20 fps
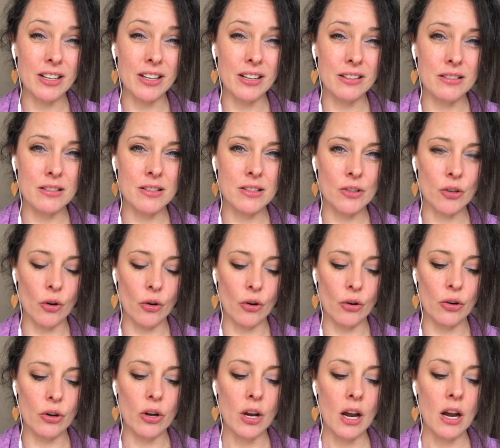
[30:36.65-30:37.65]
And
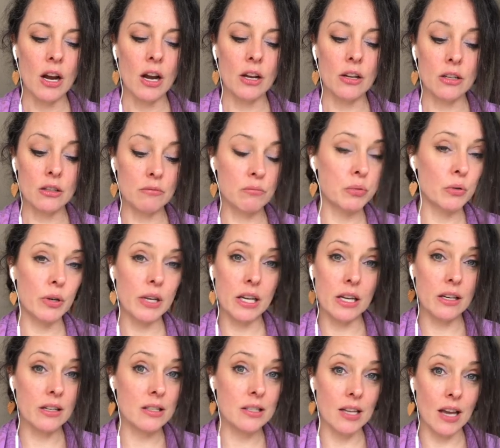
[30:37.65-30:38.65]
so booking
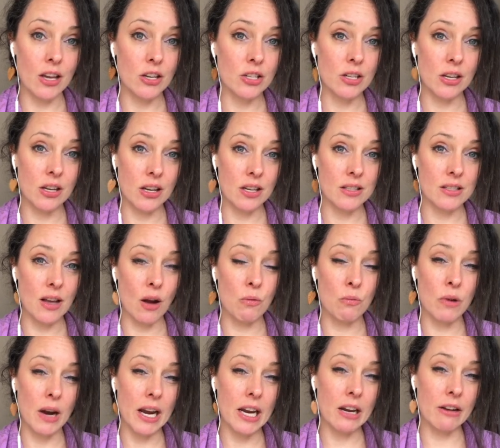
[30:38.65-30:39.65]
a session is a
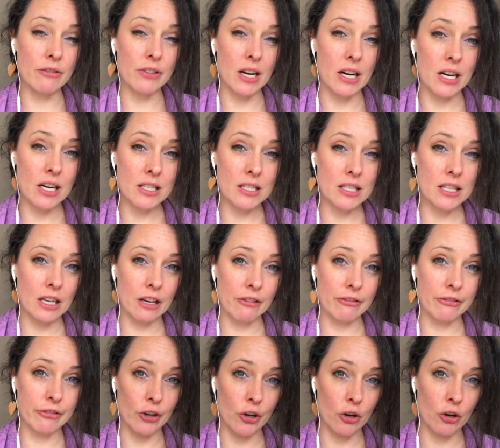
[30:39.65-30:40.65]
way of asking
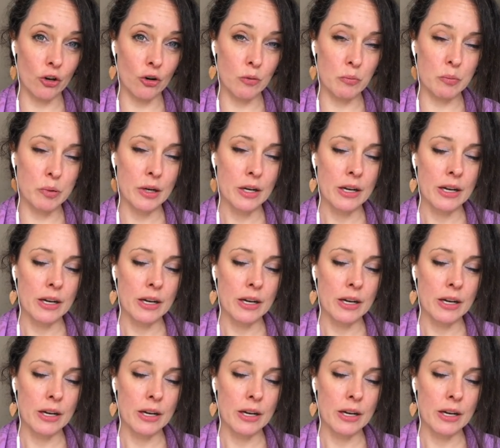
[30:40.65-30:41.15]
for help.